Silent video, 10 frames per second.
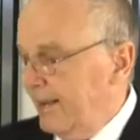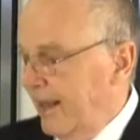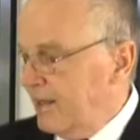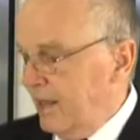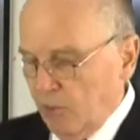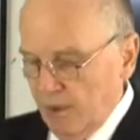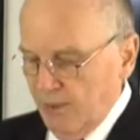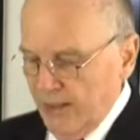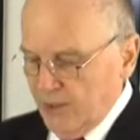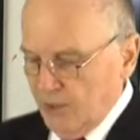etc.
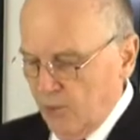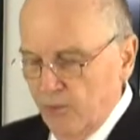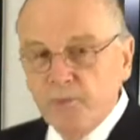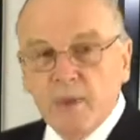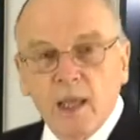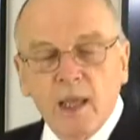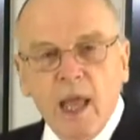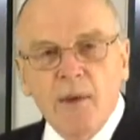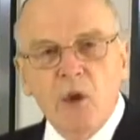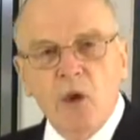So
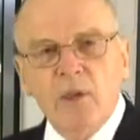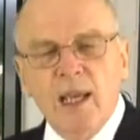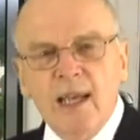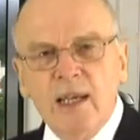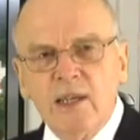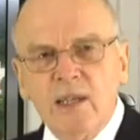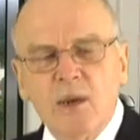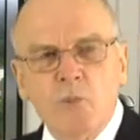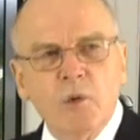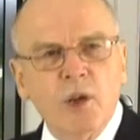have you heard the latest?
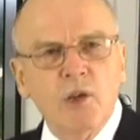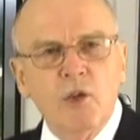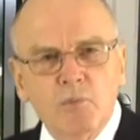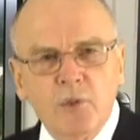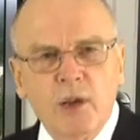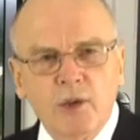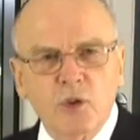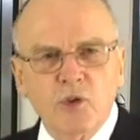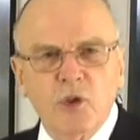We've got a new product or